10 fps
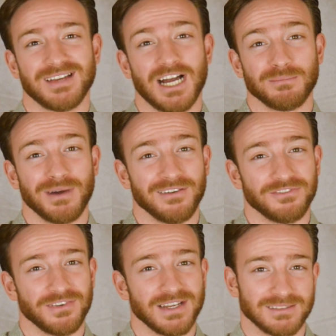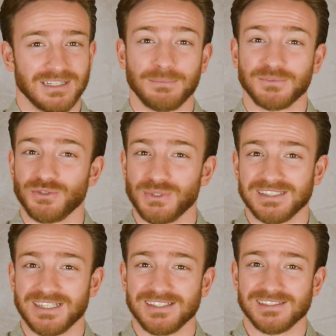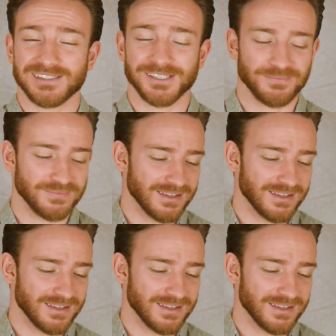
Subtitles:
Amav has Club de Nuit Intense,